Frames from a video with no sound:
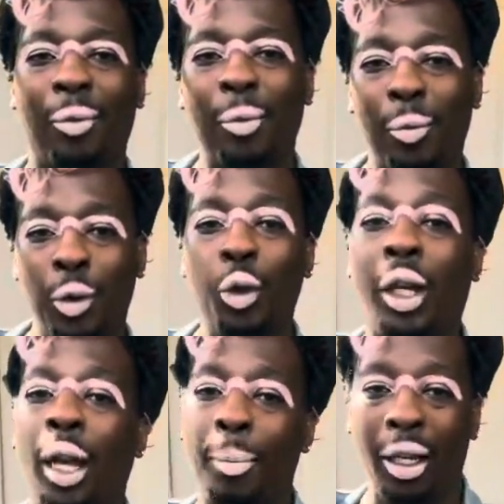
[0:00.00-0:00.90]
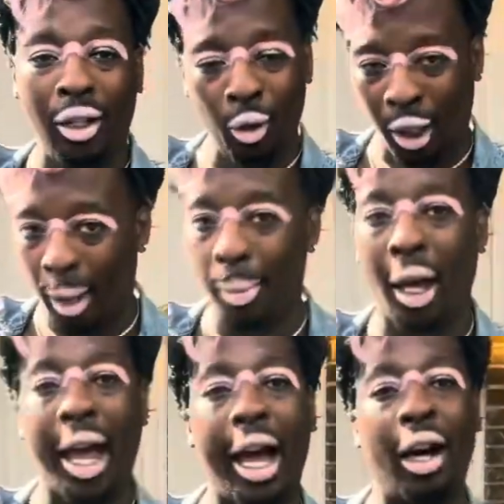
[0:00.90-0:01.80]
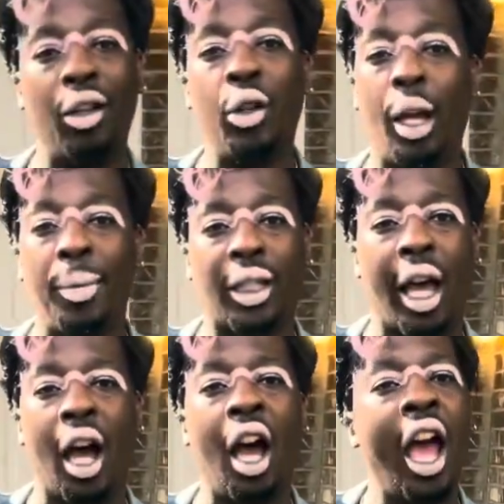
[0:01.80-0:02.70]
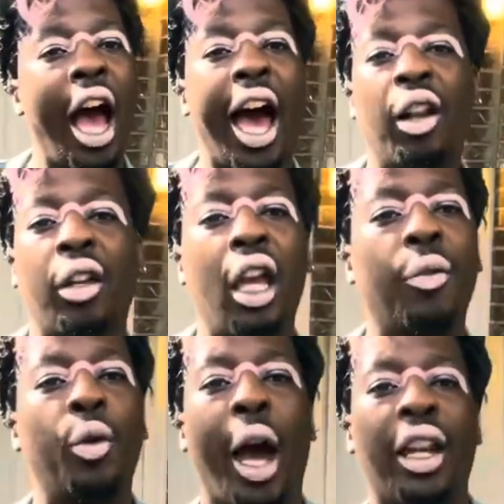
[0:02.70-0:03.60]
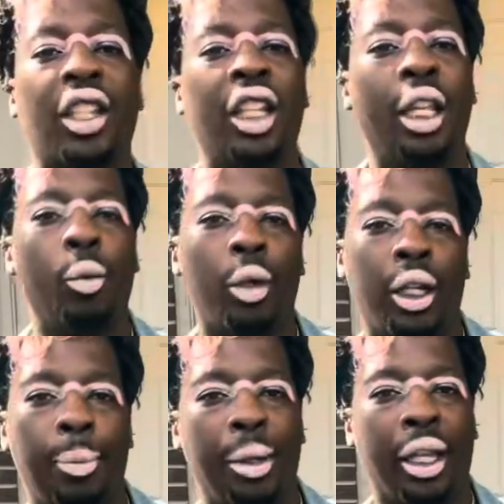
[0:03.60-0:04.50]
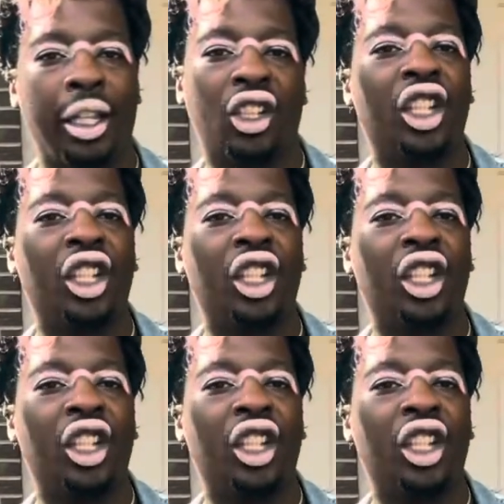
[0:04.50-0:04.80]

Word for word: Okay. You get me, you get me a hair. You get me some hair. I don't care if you got to sleep with the bitch.